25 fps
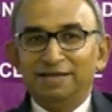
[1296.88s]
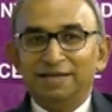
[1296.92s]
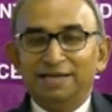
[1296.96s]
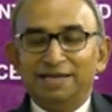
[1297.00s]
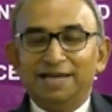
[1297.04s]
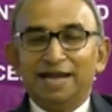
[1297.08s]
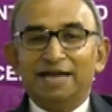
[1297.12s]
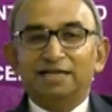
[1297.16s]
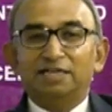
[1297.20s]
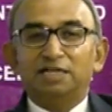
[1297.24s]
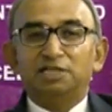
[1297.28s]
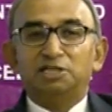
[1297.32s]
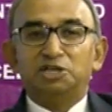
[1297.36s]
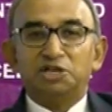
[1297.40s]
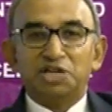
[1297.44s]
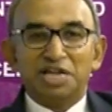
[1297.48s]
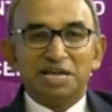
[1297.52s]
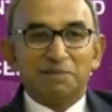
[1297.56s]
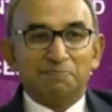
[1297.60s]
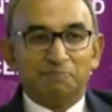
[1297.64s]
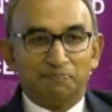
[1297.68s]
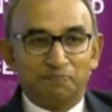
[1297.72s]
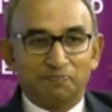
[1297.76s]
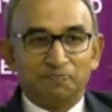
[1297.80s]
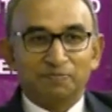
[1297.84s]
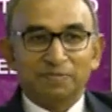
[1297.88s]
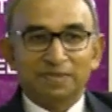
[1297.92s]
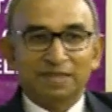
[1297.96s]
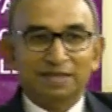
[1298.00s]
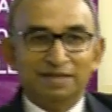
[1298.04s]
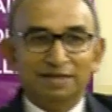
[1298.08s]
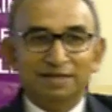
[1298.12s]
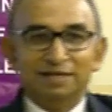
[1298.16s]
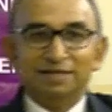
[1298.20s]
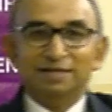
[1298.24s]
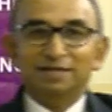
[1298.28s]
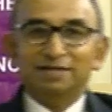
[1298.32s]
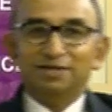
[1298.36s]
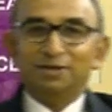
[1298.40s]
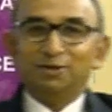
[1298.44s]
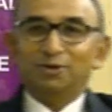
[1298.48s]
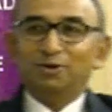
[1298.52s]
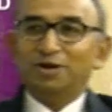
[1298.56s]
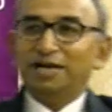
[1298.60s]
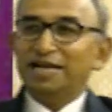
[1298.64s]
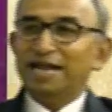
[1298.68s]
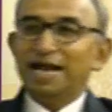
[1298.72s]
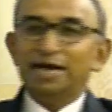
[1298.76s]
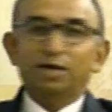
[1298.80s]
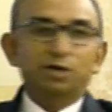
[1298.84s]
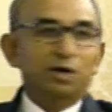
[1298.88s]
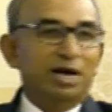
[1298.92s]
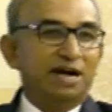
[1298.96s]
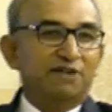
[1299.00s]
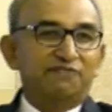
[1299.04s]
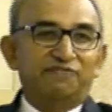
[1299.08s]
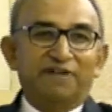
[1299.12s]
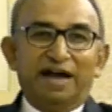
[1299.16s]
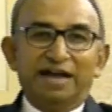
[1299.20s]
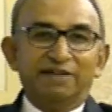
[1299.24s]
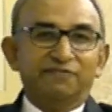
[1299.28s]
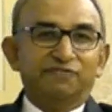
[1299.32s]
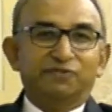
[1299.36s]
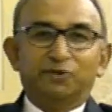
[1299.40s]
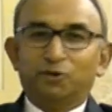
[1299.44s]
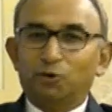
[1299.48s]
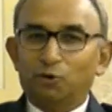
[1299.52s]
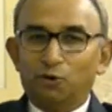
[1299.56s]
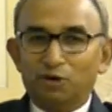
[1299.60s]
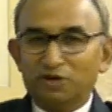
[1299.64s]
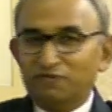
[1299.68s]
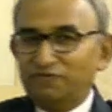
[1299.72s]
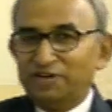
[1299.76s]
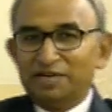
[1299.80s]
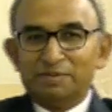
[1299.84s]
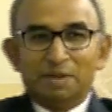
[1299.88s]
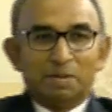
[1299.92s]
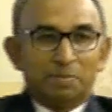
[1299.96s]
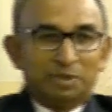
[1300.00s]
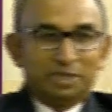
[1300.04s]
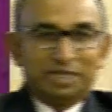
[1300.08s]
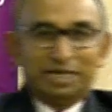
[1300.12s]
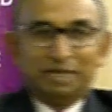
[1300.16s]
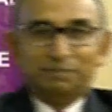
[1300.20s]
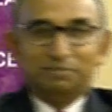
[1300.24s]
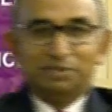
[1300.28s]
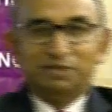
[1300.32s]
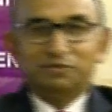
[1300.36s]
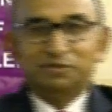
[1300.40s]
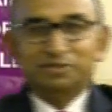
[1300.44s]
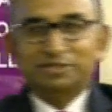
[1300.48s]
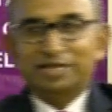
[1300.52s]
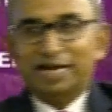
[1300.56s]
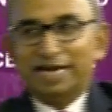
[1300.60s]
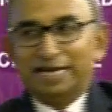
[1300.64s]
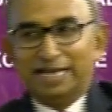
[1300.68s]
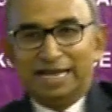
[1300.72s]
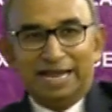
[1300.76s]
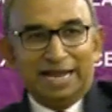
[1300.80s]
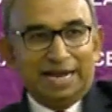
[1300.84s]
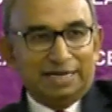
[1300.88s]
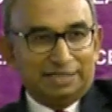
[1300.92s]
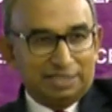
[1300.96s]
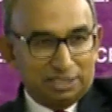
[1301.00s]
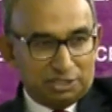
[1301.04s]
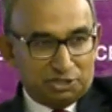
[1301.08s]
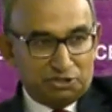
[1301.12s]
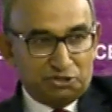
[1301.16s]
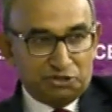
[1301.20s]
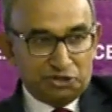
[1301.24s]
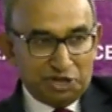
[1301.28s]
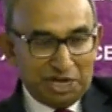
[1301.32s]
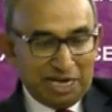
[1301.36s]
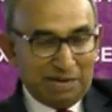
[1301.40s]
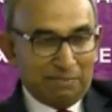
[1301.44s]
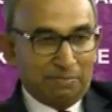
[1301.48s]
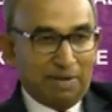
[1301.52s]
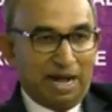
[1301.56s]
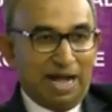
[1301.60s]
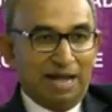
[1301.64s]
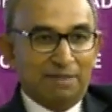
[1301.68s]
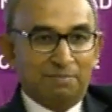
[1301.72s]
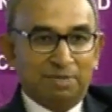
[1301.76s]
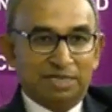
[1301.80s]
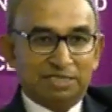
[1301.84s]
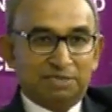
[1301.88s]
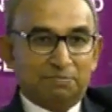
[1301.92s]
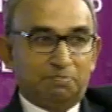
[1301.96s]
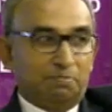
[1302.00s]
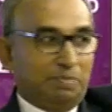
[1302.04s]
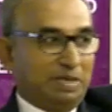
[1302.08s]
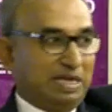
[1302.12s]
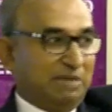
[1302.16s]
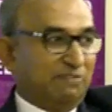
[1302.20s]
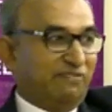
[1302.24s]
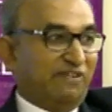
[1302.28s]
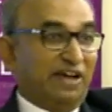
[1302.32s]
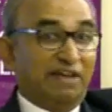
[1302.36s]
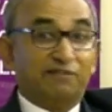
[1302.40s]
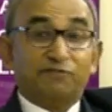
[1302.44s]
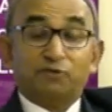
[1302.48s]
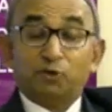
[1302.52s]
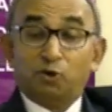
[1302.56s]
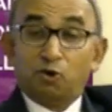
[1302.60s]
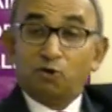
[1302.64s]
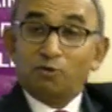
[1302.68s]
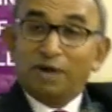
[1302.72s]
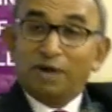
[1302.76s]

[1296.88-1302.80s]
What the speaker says: He had a dream, and he had to hit 5 crore, if I remember the number was right. He had this dream, I must be 5 crore.